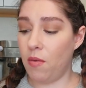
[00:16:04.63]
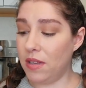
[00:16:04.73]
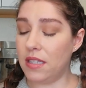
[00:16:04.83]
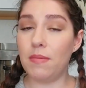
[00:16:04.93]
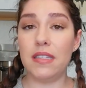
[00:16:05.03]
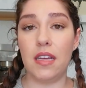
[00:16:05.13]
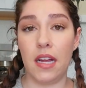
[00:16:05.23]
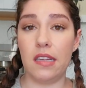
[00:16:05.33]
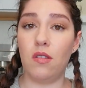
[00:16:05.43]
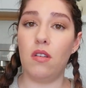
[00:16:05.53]
but once my
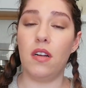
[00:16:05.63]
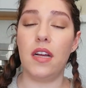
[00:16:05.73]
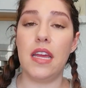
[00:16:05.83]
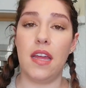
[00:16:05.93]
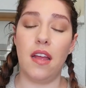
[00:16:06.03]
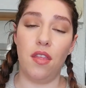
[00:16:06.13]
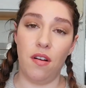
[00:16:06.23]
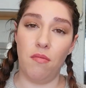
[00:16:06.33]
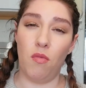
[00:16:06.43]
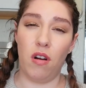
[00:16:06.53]
son gets older, he can
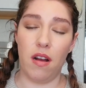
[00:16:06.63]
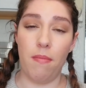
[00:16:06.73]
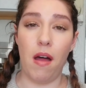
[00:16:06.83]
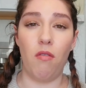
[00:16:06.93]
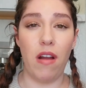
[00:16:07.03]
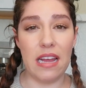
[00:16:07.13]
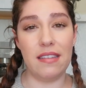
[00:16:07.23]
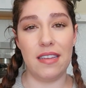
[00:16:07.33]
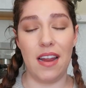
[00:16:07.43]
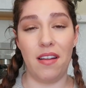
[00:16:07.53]
learn more about
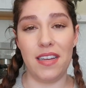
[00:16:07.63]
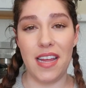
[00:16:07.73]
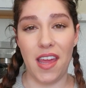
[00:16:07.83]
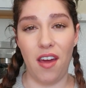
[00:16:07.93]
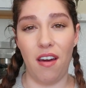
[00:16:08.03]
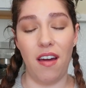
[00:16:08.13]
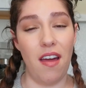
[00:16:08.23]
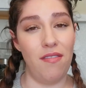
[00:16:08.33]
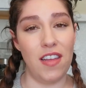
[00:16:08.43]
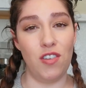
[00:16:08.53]
RICE and how to take care
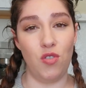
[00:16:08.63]
of his